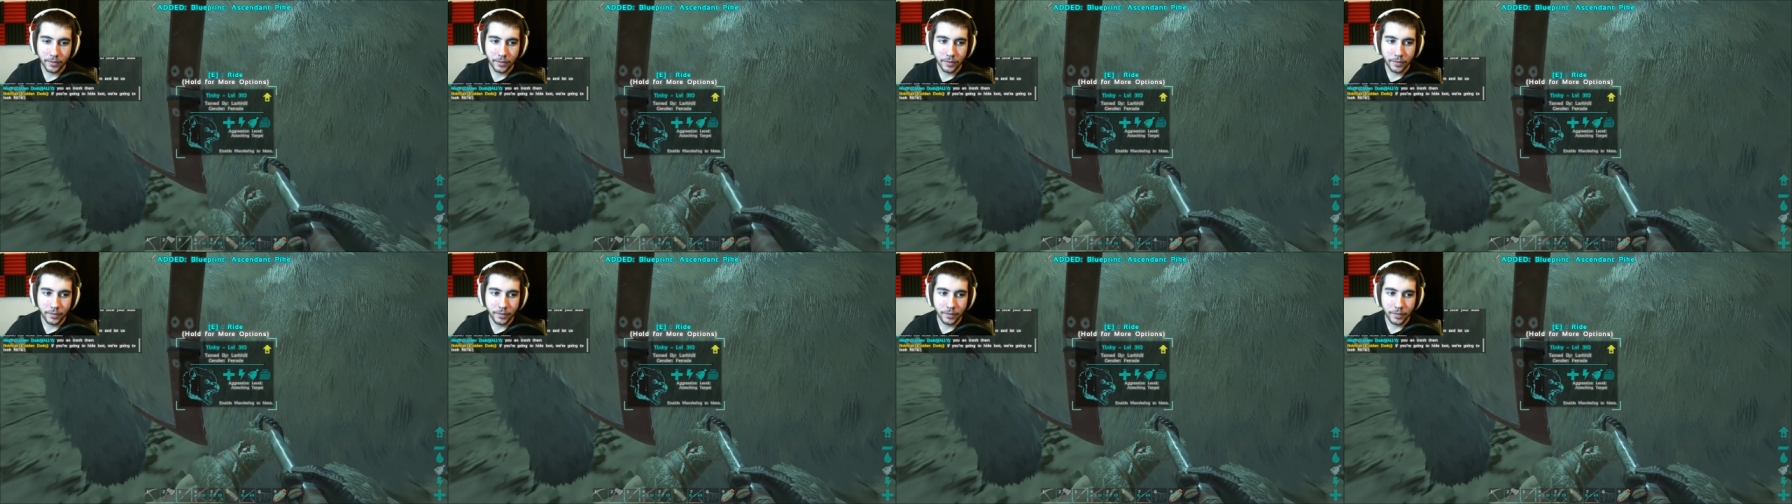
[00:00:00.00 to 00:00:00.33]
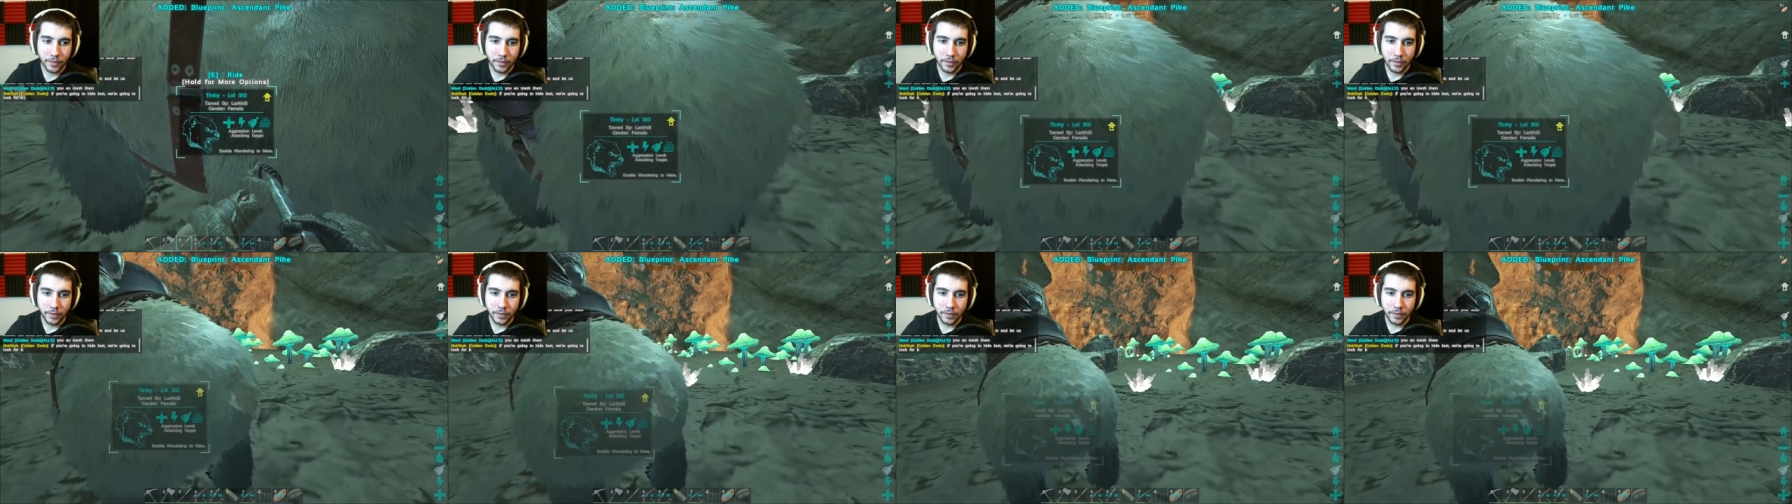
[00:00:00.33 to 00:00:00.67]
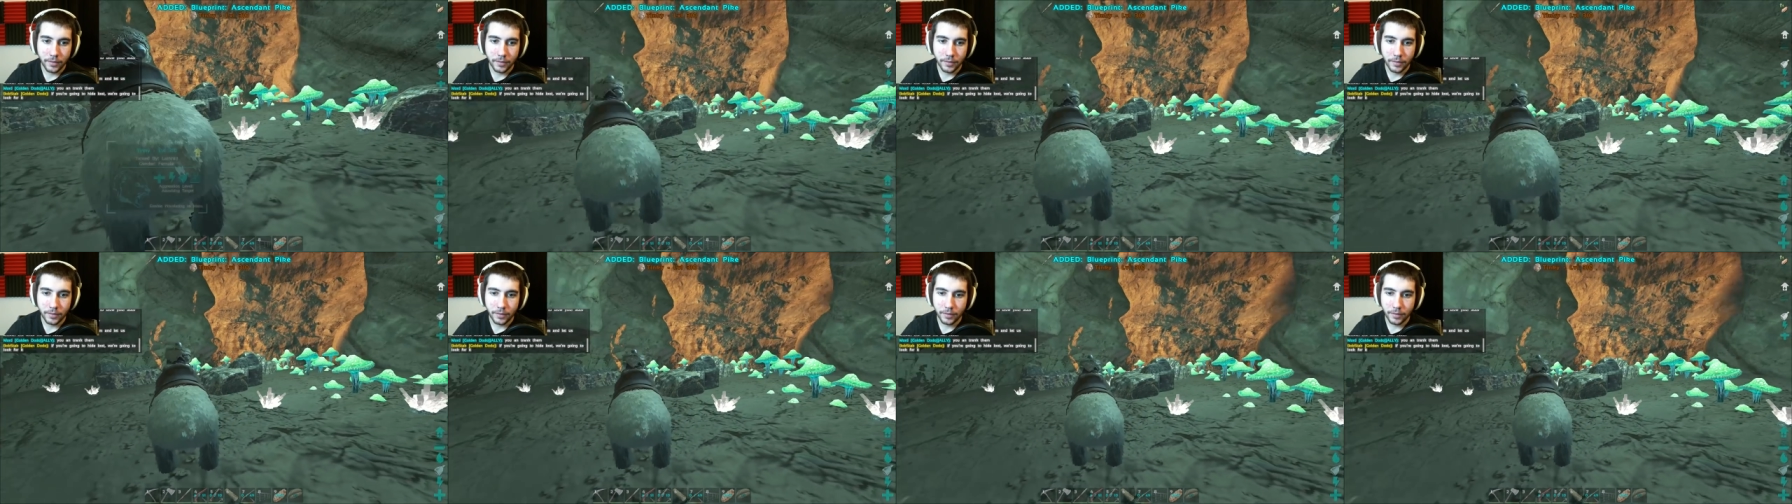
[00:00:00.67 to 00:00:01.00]
You ran away so
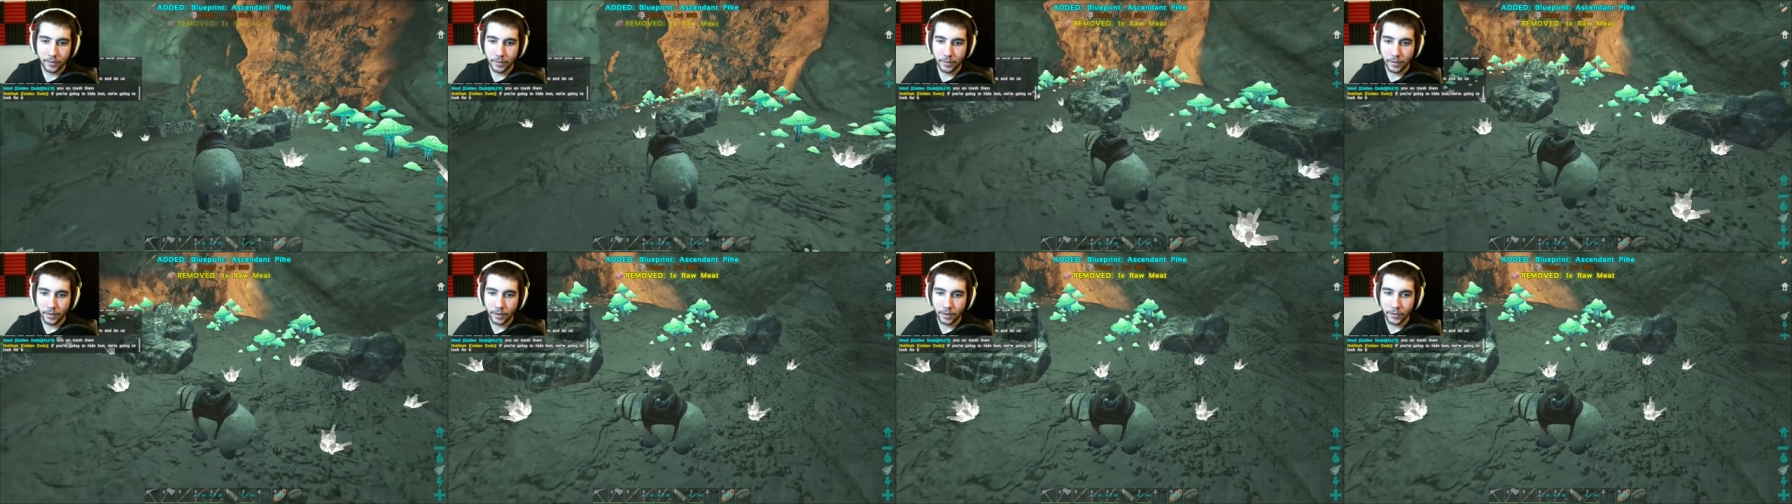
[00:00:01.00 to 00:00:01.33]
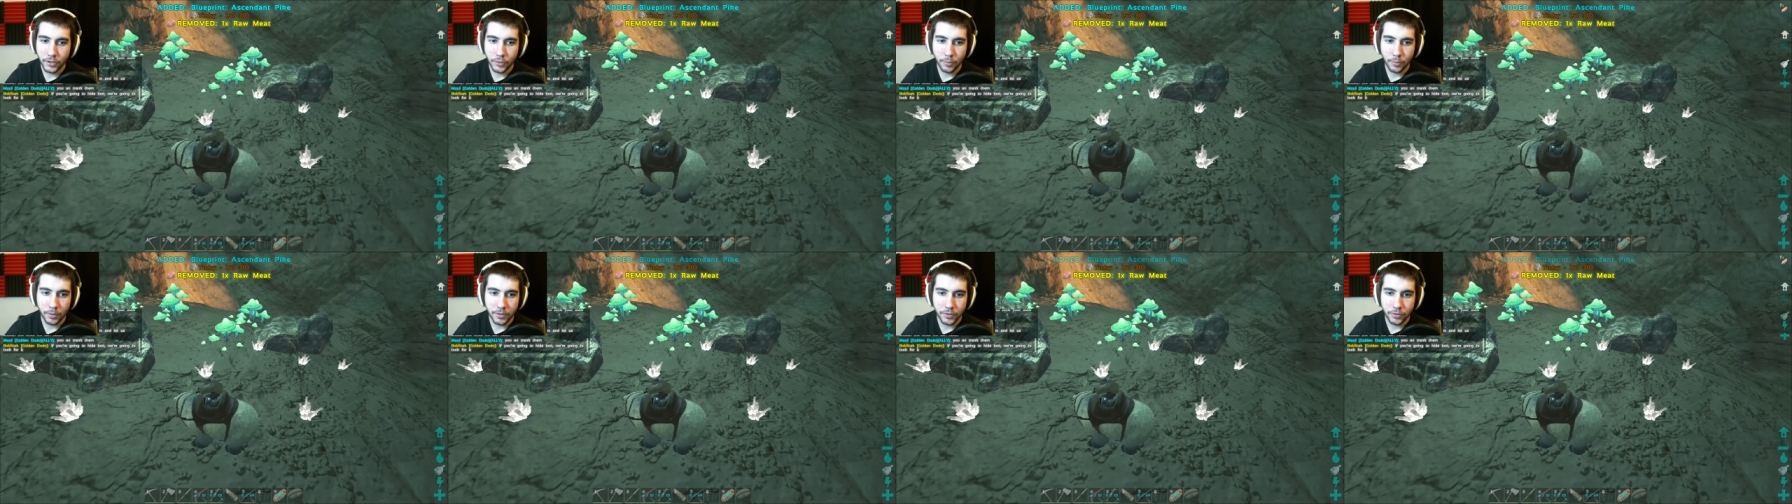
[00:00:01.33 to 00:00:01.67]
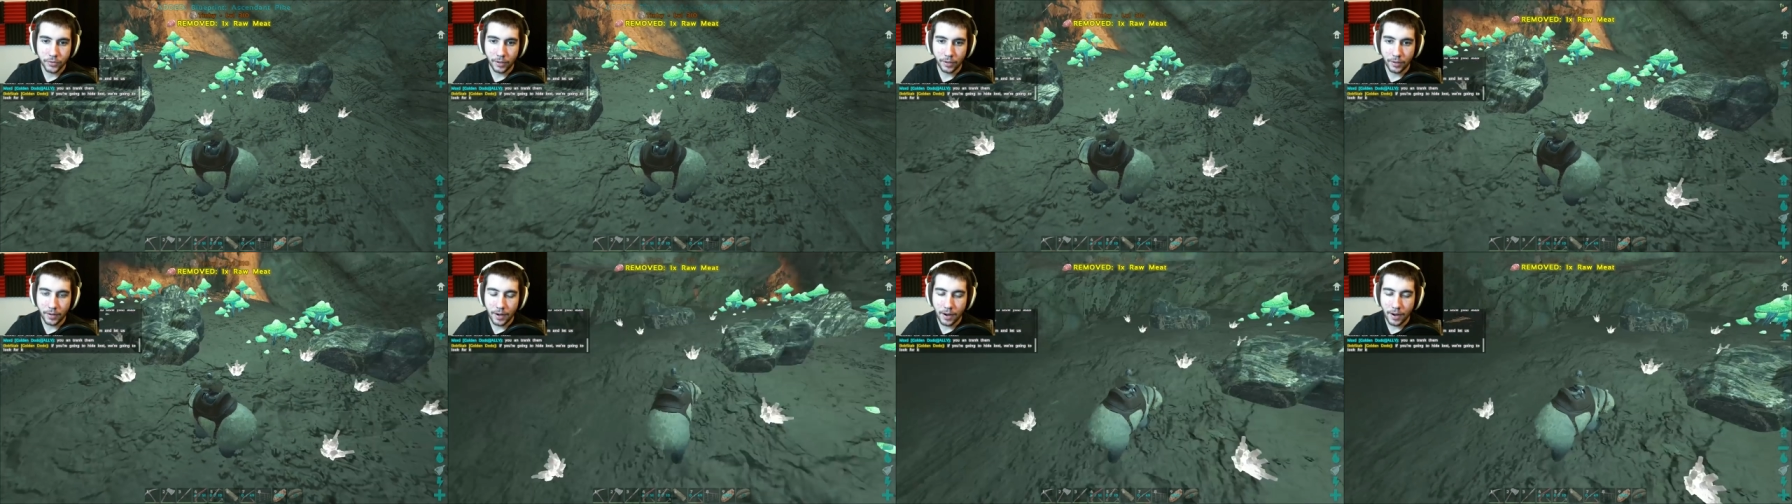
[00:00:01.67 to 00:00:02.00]
fast. I just went
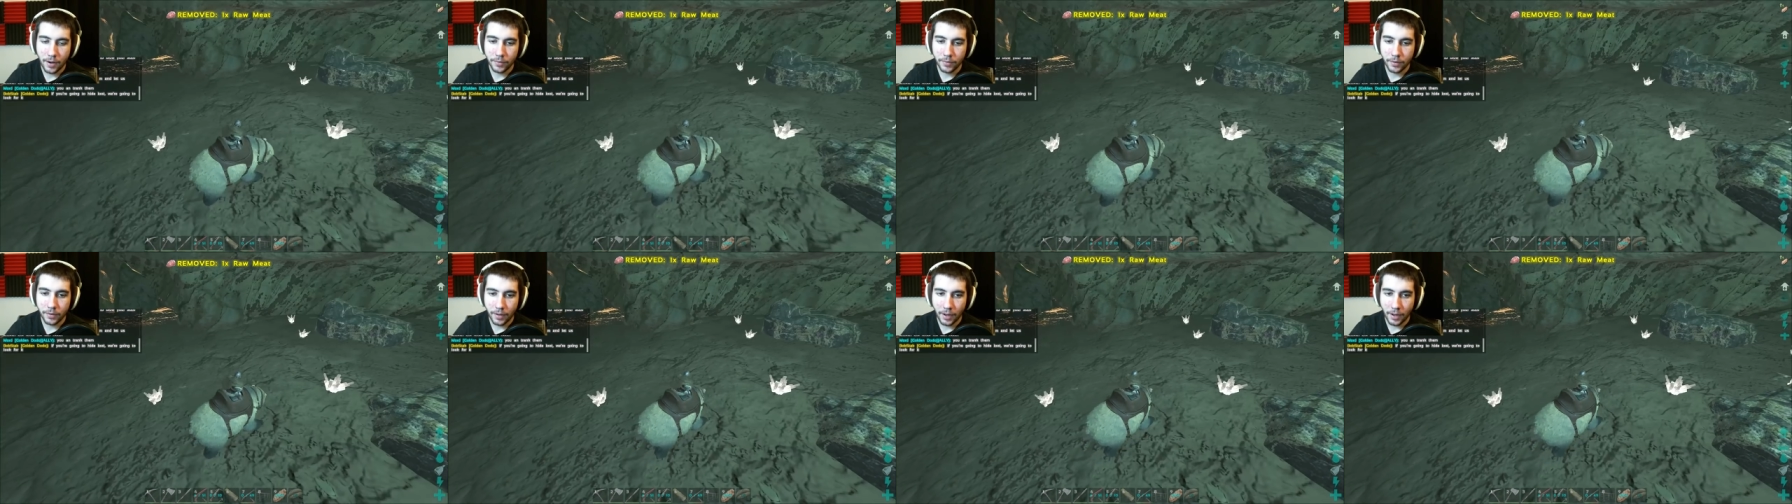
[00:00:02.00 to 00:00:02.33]
straight down.